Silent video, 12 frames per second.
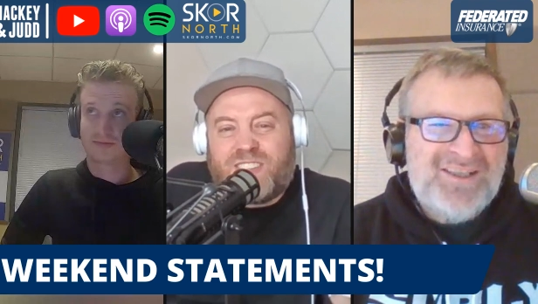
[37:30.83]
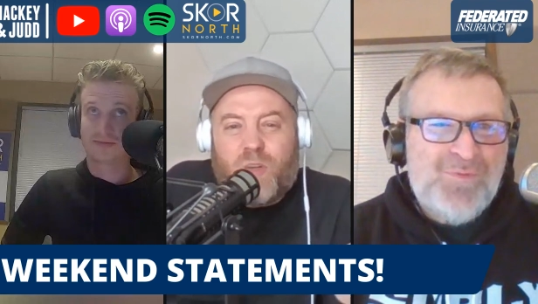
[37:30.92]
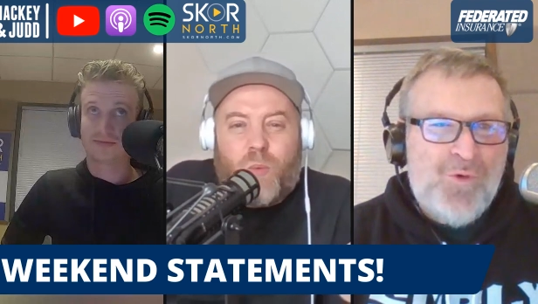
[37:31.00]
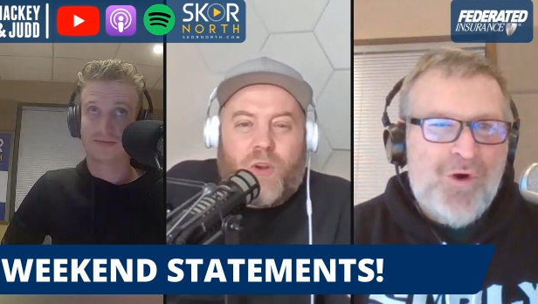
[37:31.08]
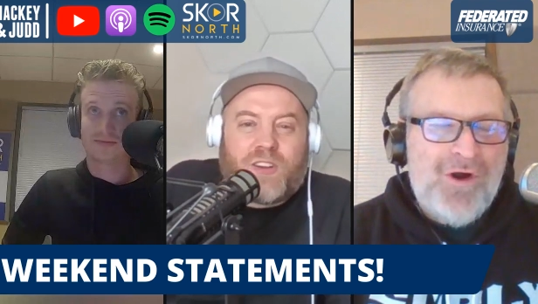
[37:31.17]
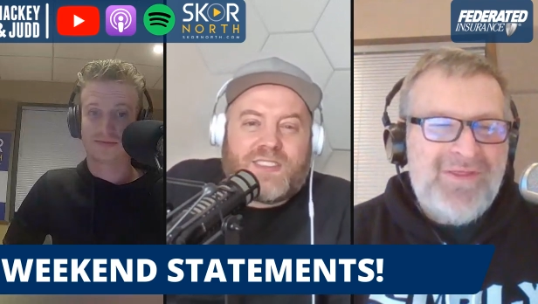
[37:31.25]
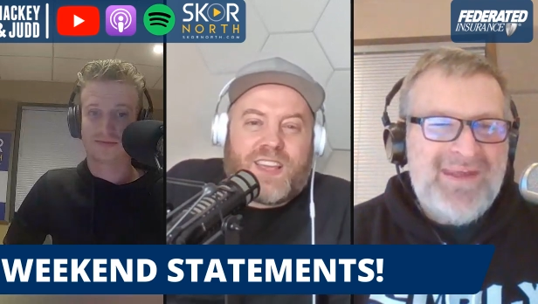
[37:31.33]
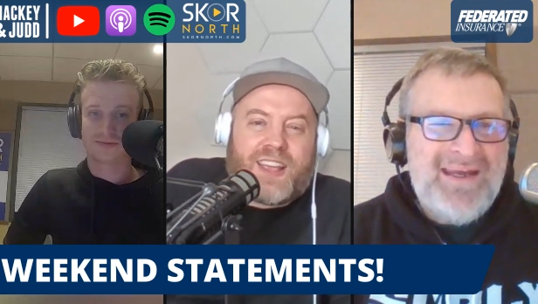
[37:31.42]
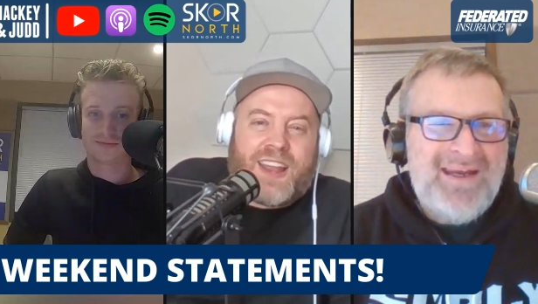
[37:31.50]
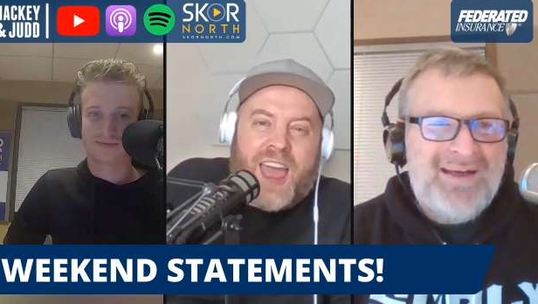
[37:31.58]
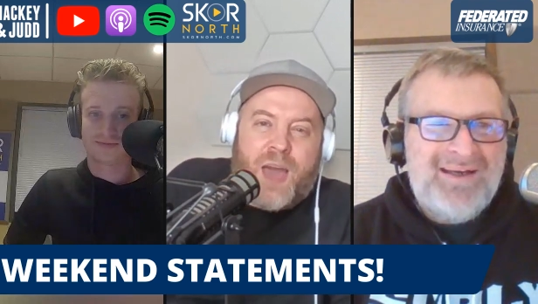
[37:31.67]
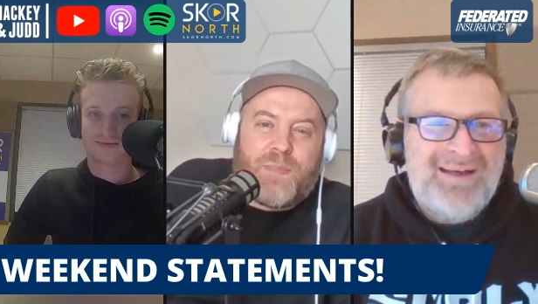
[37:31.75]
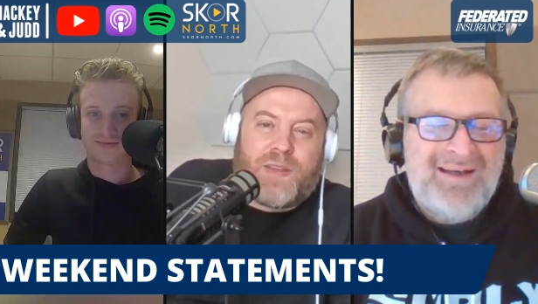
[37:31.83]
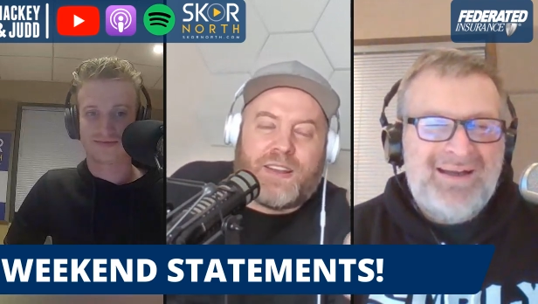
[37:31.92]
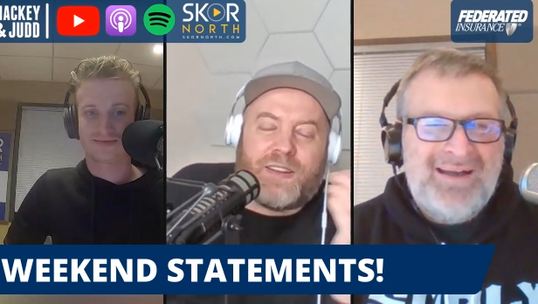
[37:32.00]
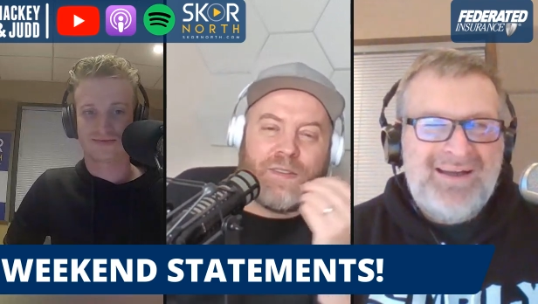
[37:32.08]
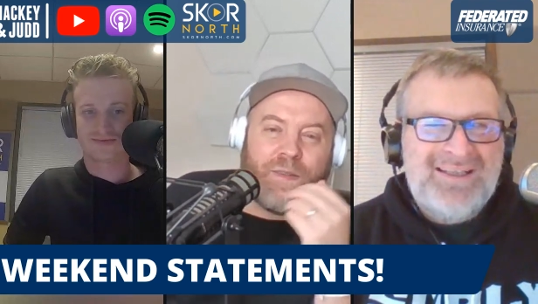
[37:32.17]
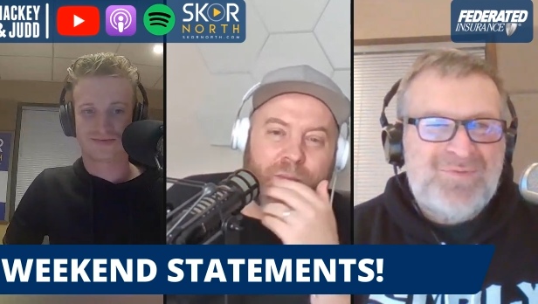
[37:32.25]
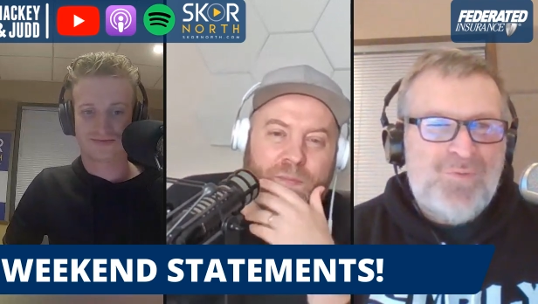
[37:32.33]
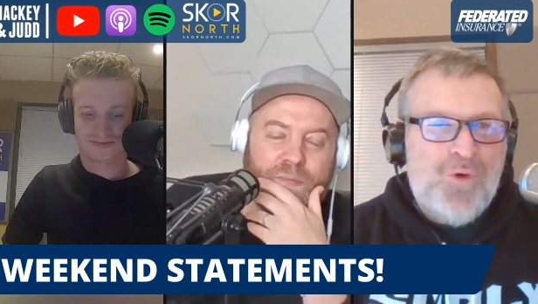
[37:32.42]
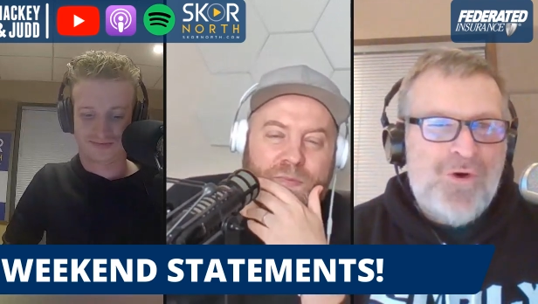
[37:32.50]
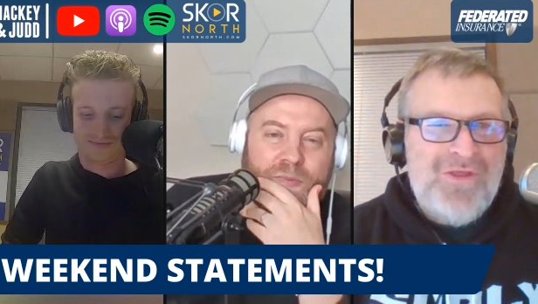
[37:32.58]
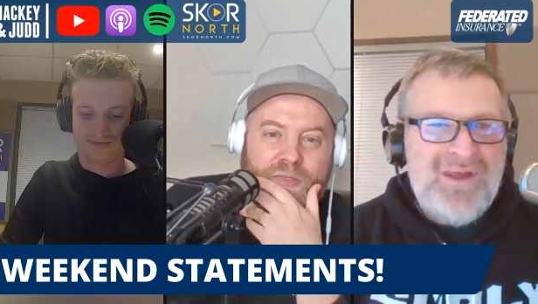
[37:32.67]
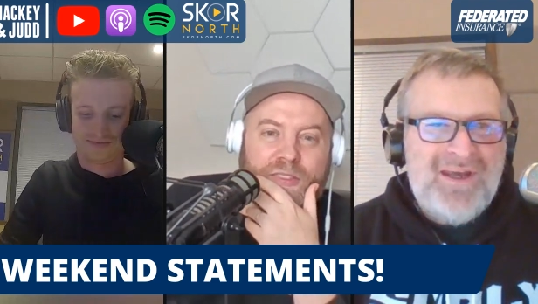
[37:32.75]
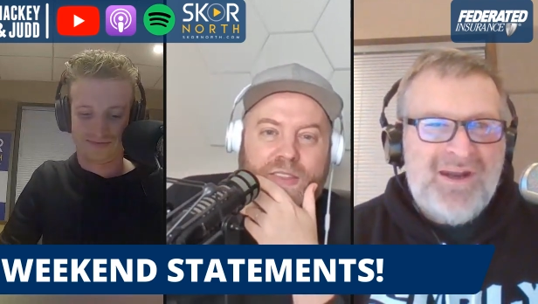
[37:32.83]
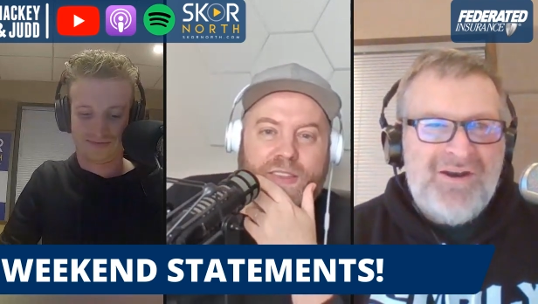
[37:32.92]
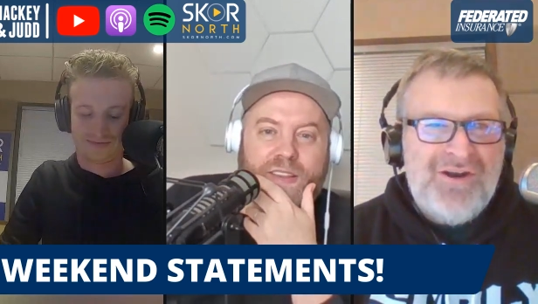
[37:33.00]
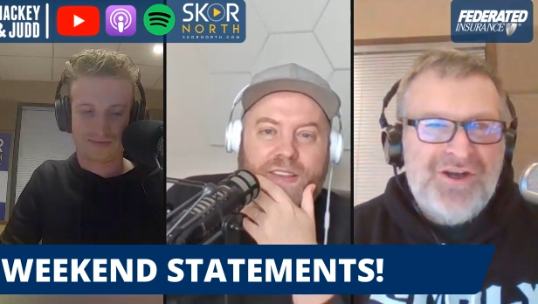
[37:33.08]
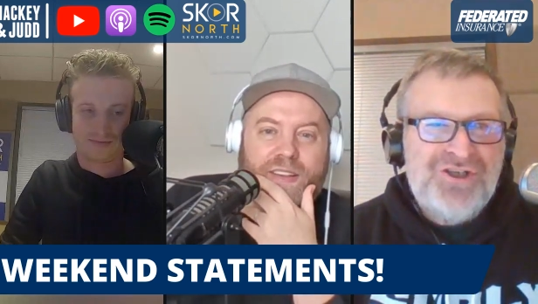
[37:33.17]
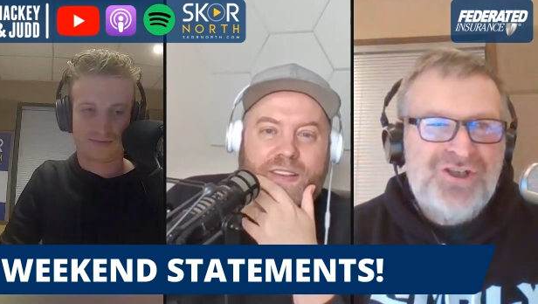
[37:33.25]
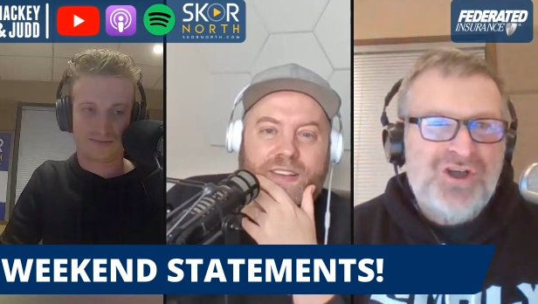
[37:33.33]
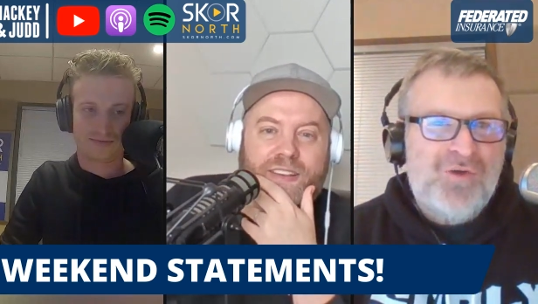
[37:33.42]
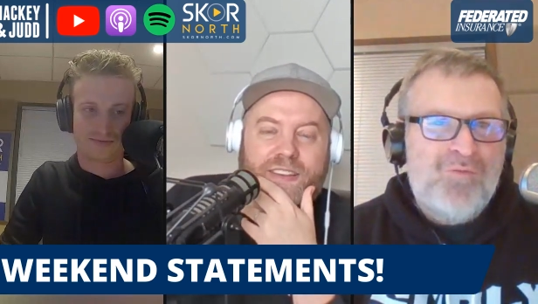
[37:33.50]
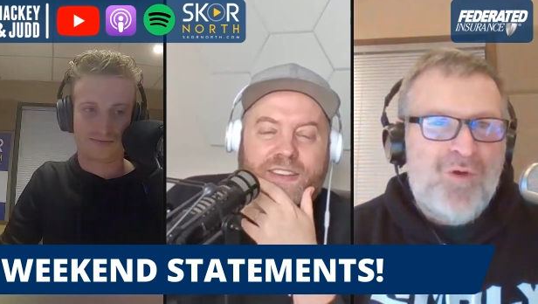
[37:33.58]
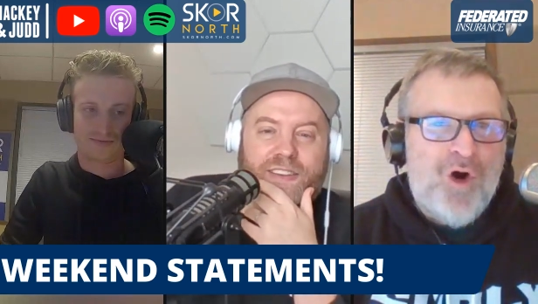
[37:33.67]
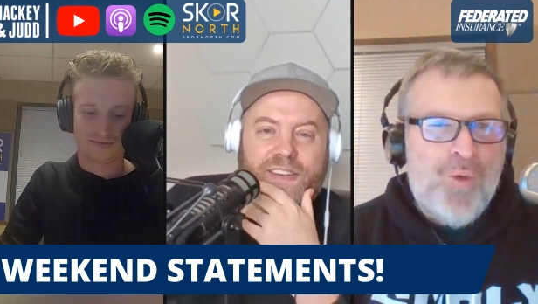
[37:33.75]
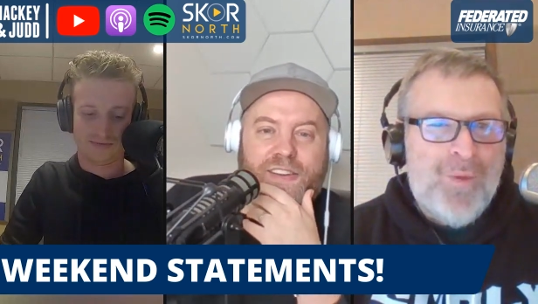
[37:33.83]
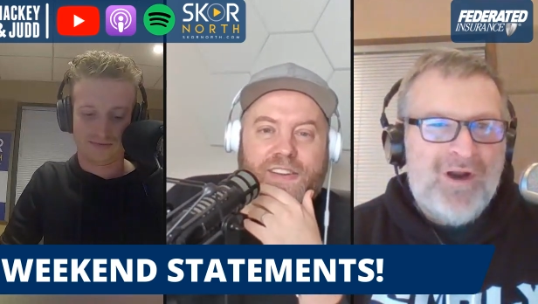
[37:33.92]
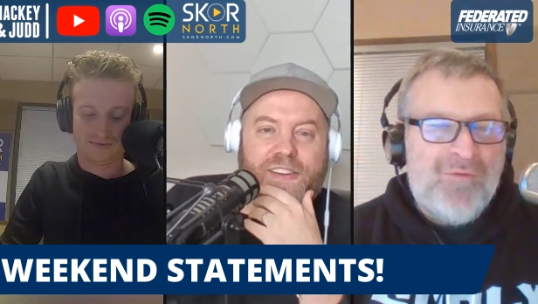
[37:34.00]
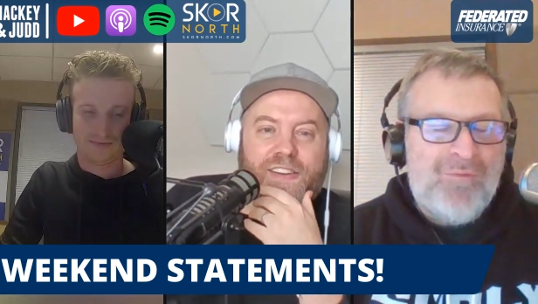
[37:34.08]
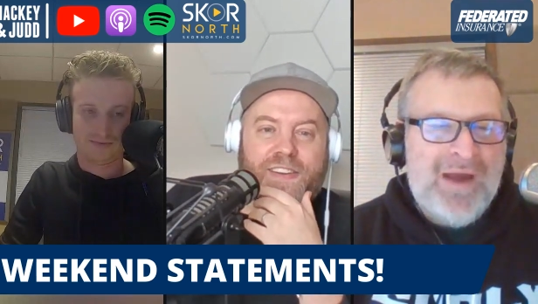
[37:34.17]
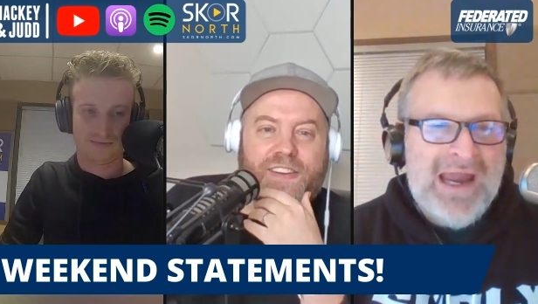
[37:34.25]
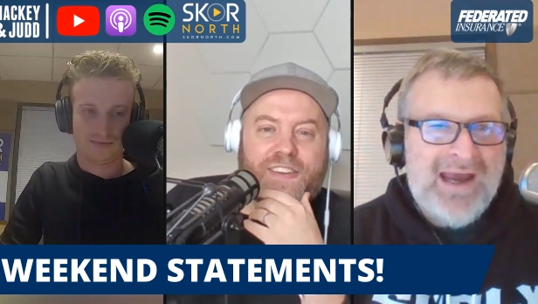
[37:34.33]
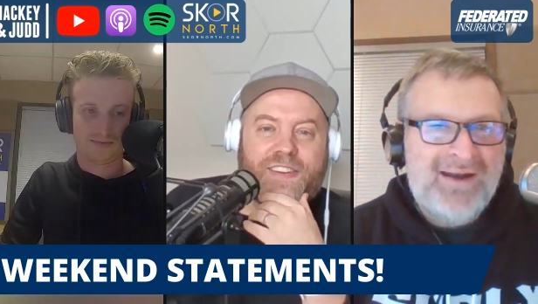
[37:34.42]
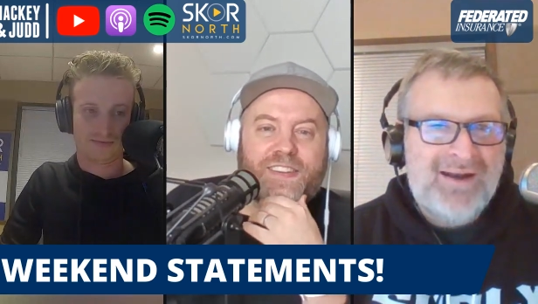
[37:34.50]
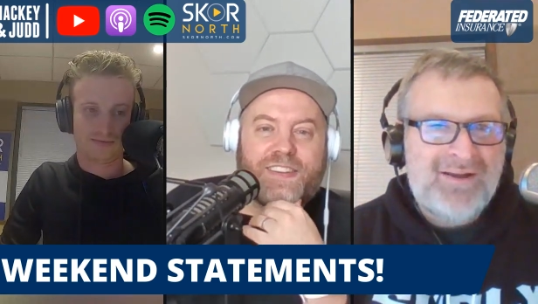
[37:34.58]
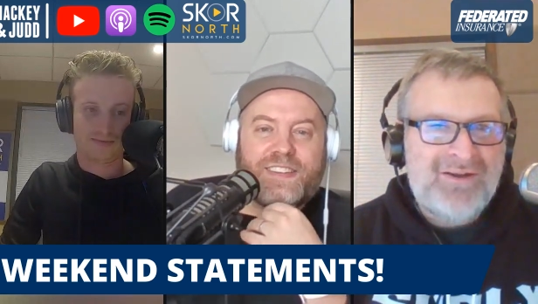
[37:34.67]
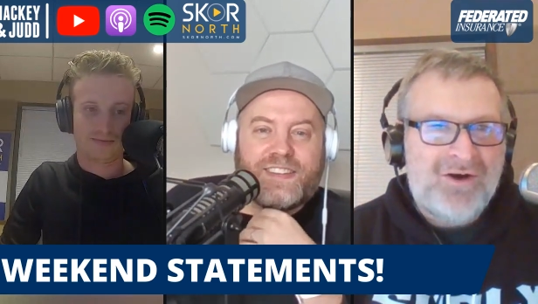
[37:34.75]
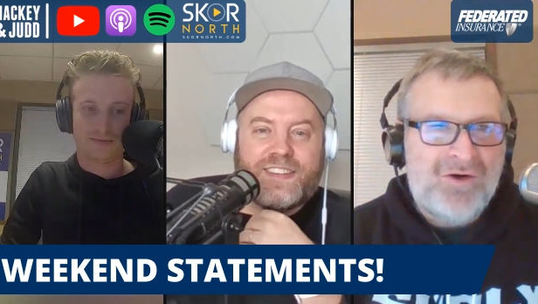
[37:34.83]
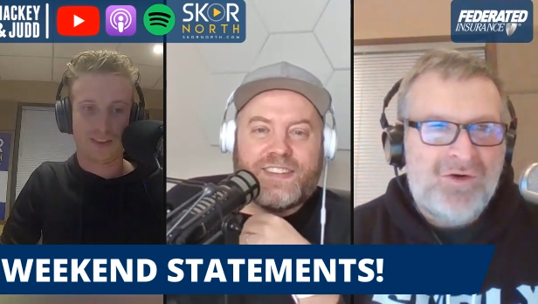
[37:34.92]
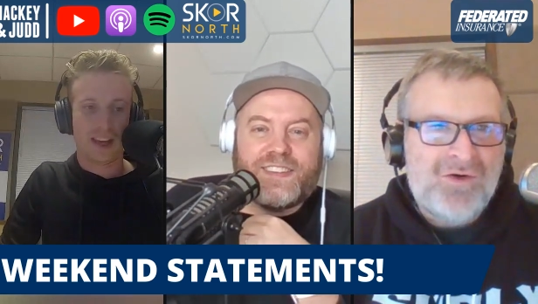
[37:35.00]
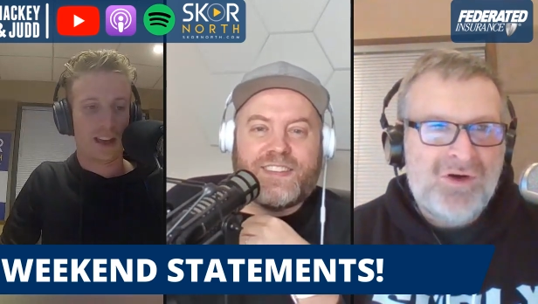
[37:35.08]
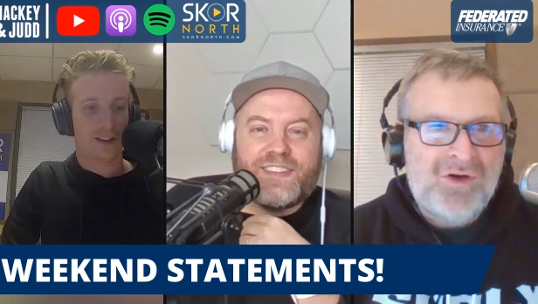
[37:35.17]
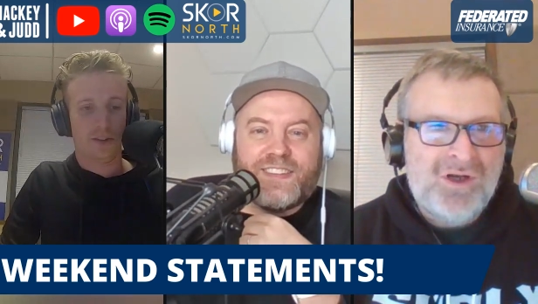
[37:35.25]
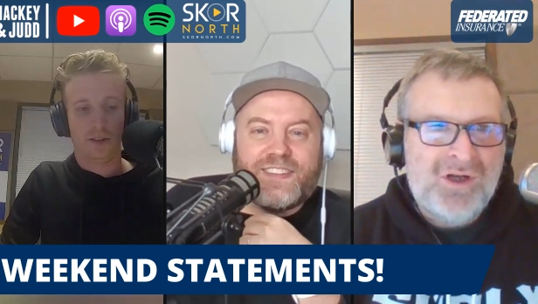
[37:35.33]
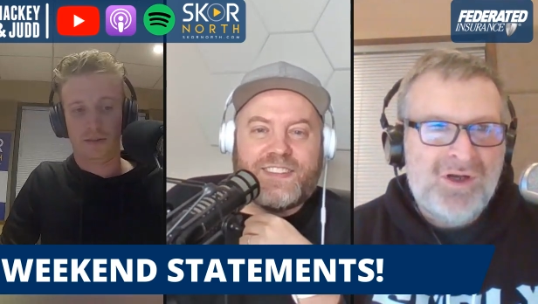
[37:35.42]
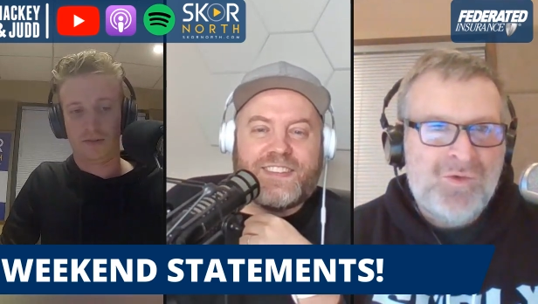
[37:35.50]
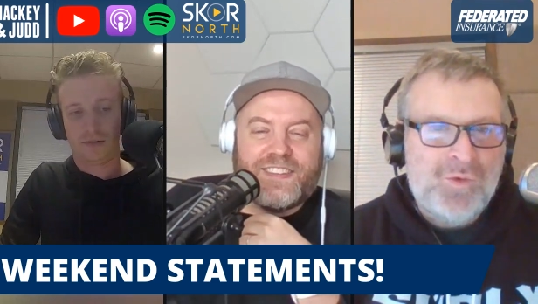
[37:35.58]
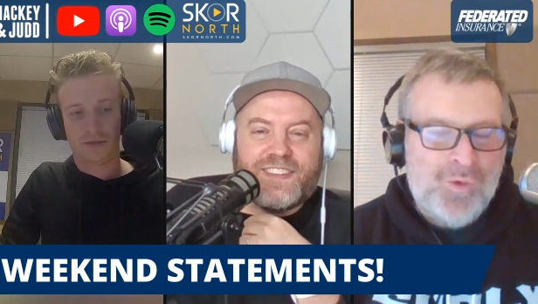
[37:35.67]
Speaker 1: the more worst the, that can happen. It's more the initial moment of panic, though. Yeah, dude.